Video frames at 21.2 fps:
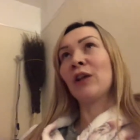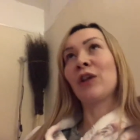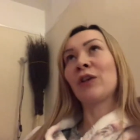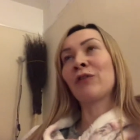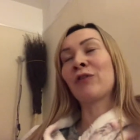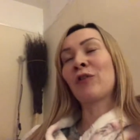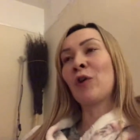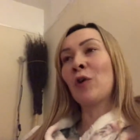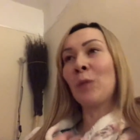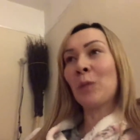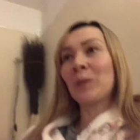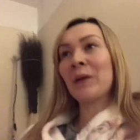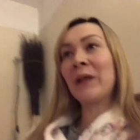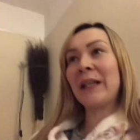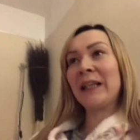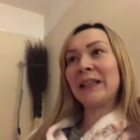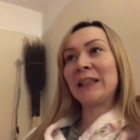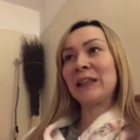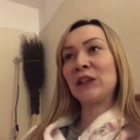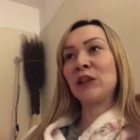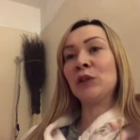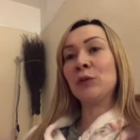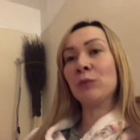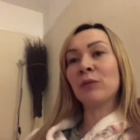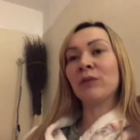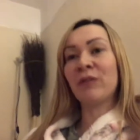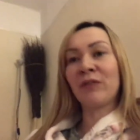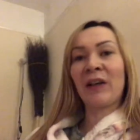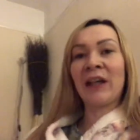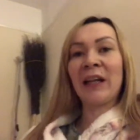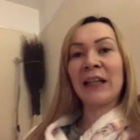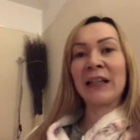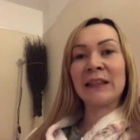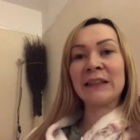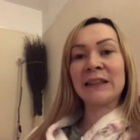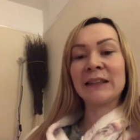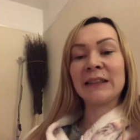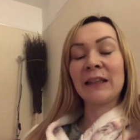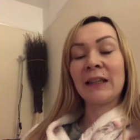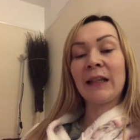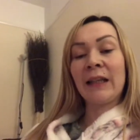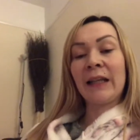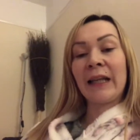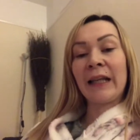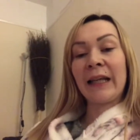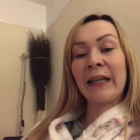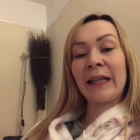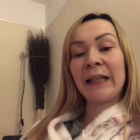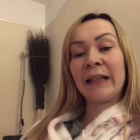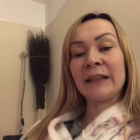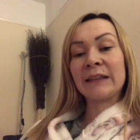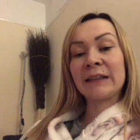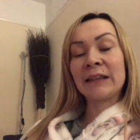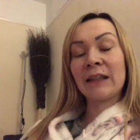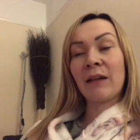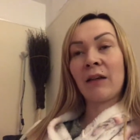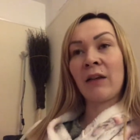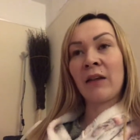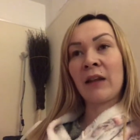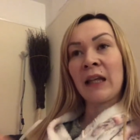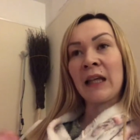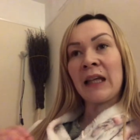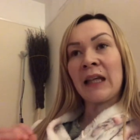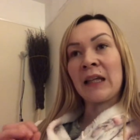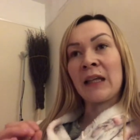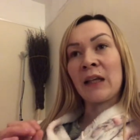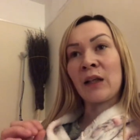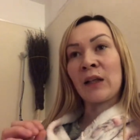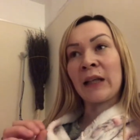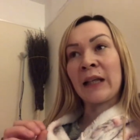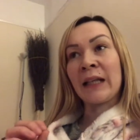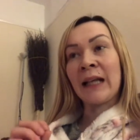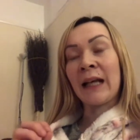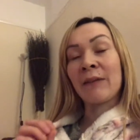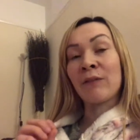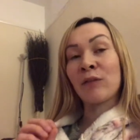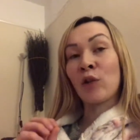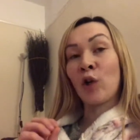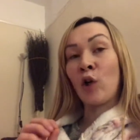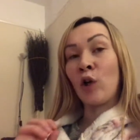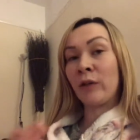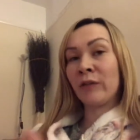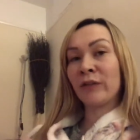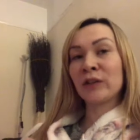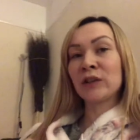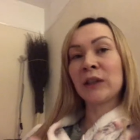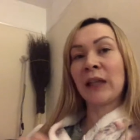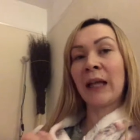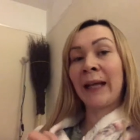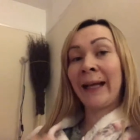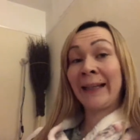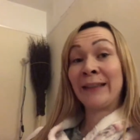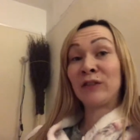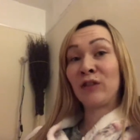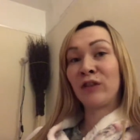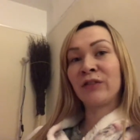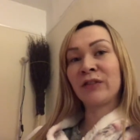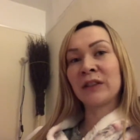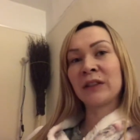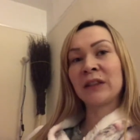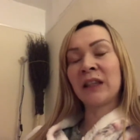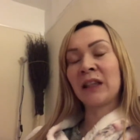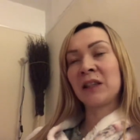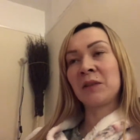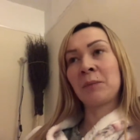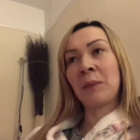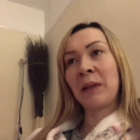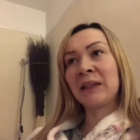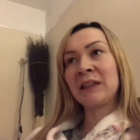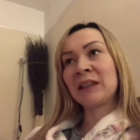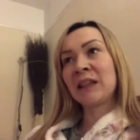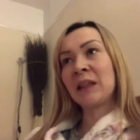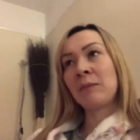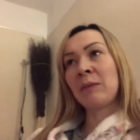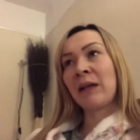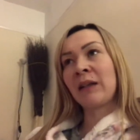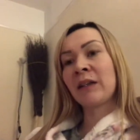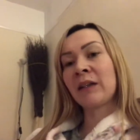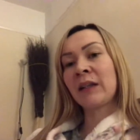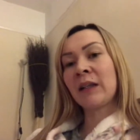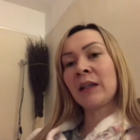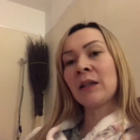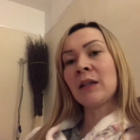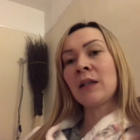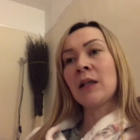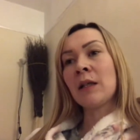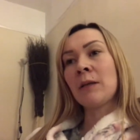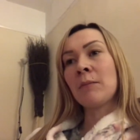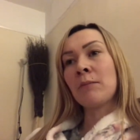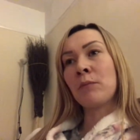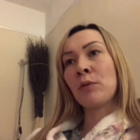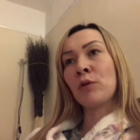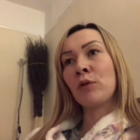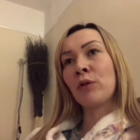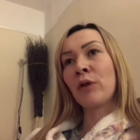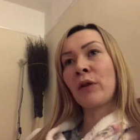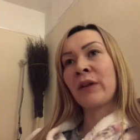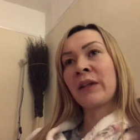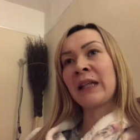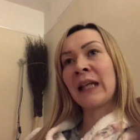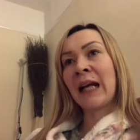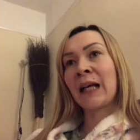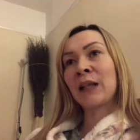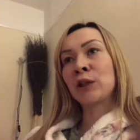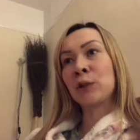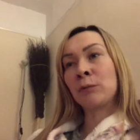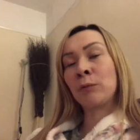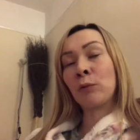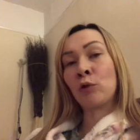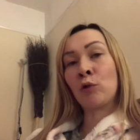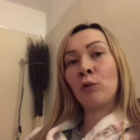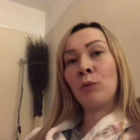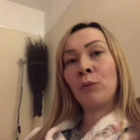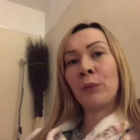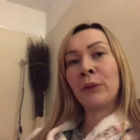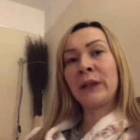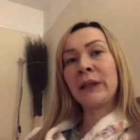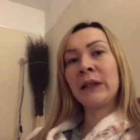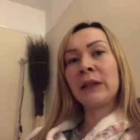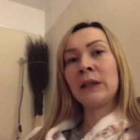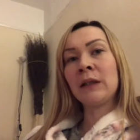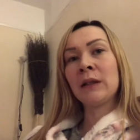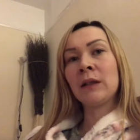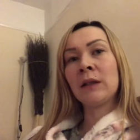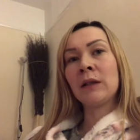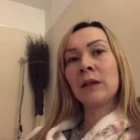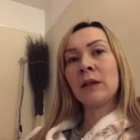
a lot of companies you will find is they they have an office, a head office that is based in America, but the actual company